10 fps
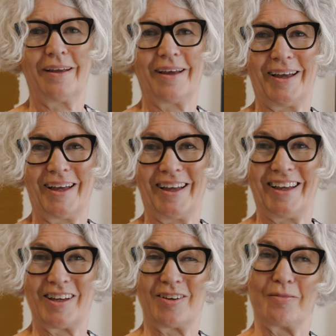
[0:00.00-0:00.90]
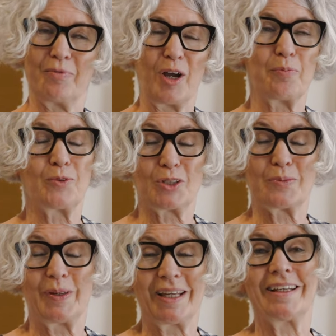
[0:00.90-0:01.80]
by
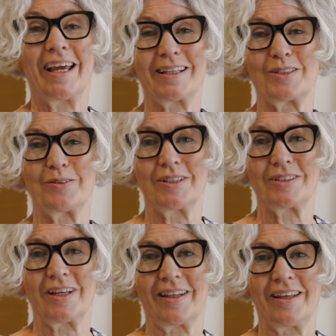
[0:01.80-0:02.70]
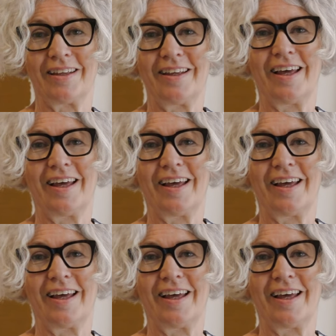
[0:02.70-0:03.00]
just being next to each other,